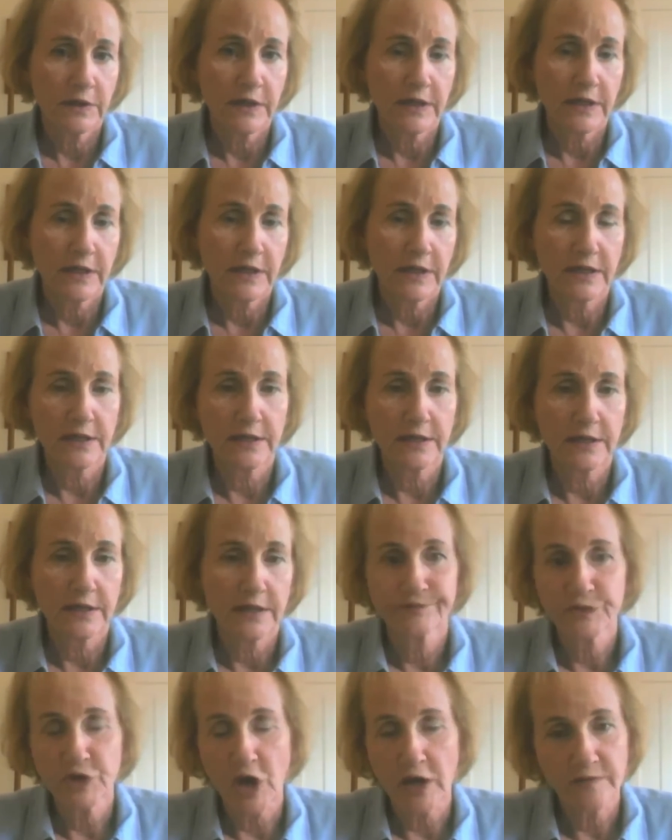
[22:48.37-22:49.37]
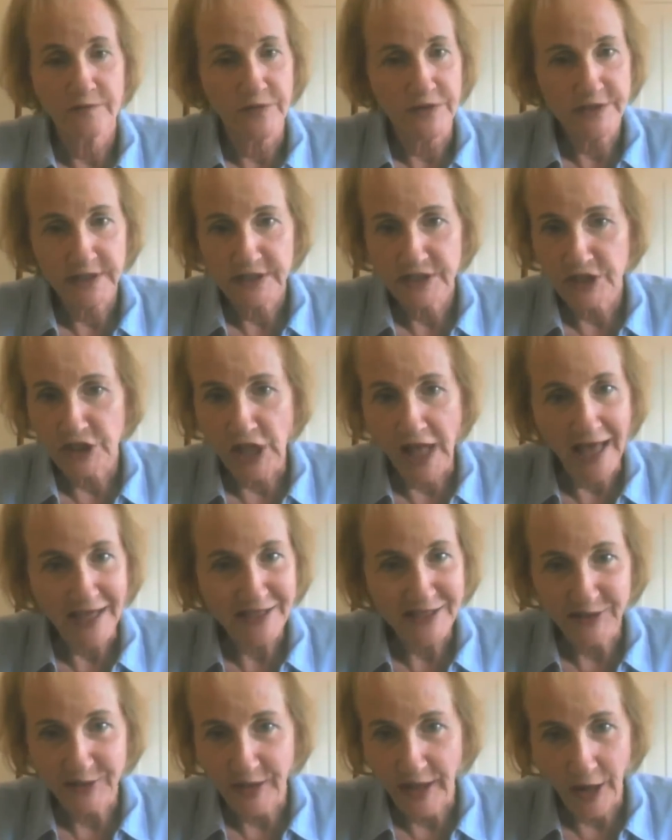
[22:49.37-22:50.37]
He taught a physics
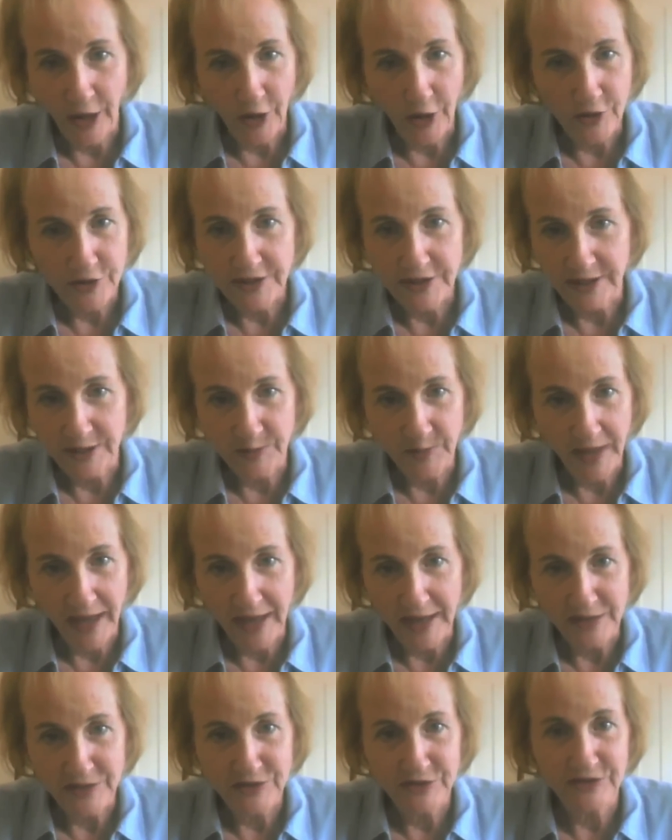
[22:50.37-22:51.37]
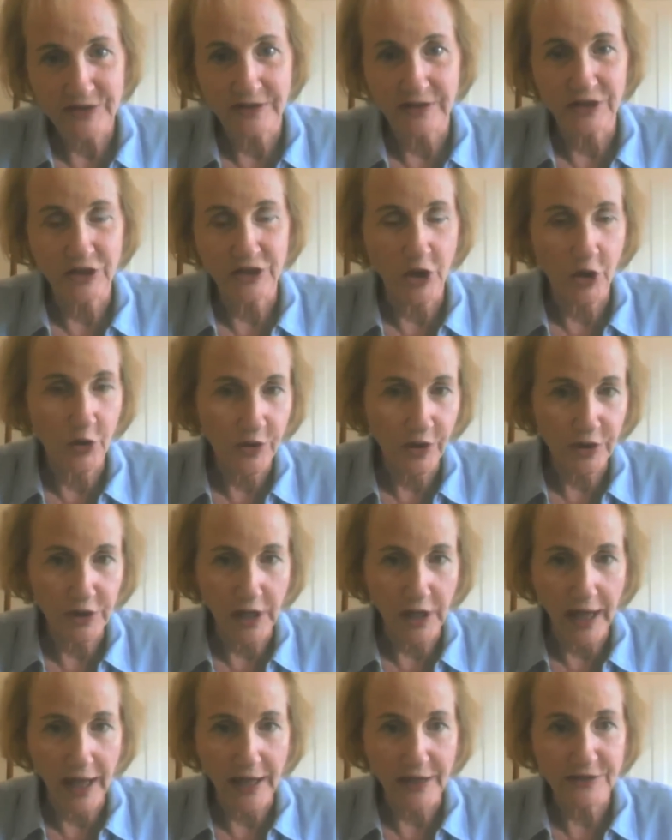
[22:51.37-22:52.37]
class in there to inmates and a yoga
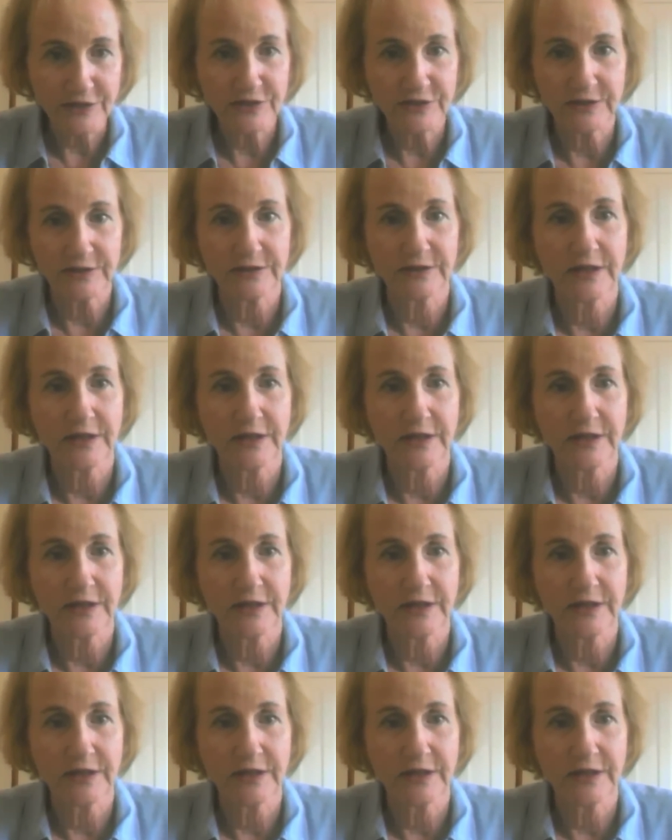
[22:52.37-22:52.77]
class,